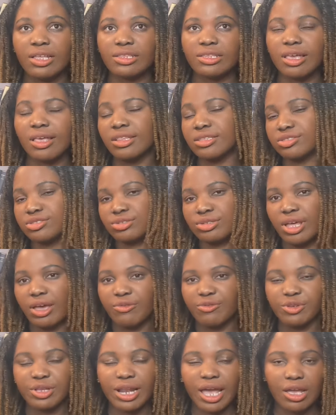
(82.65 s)
that so that I
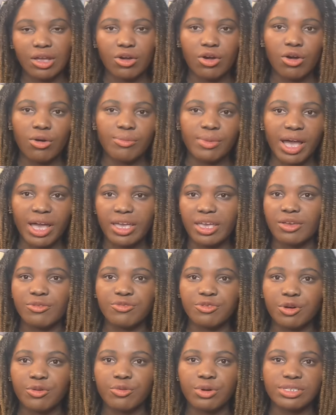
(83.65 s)
feel like, oh, my
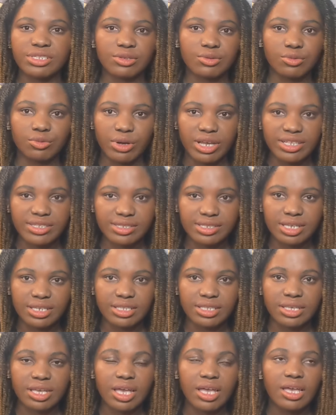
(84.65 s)
effort wasn't
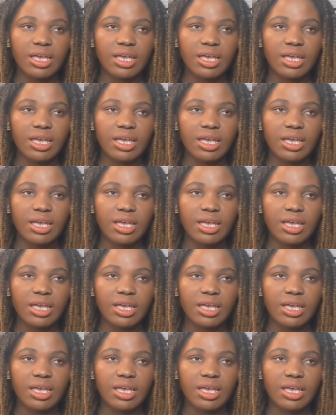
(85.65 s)
wasted